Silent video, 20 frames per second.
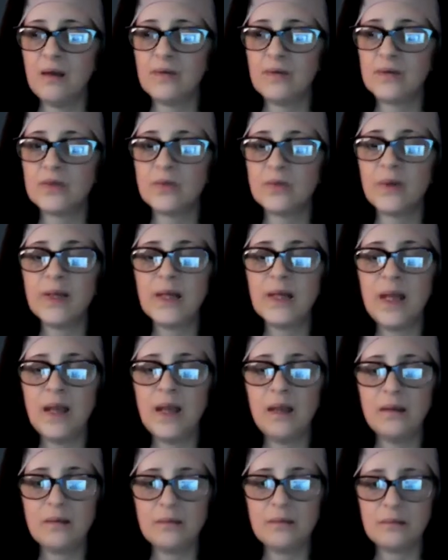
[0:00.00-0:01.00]
the
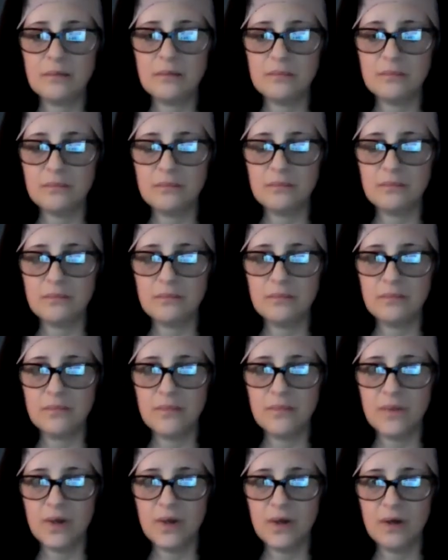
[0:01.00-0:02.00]
28th
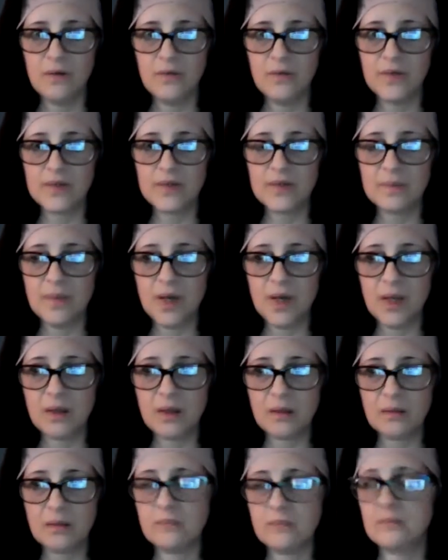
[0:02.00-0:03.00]
of this
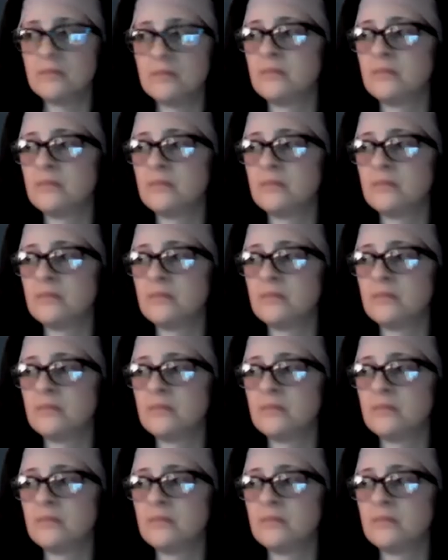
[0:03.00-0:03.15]
month.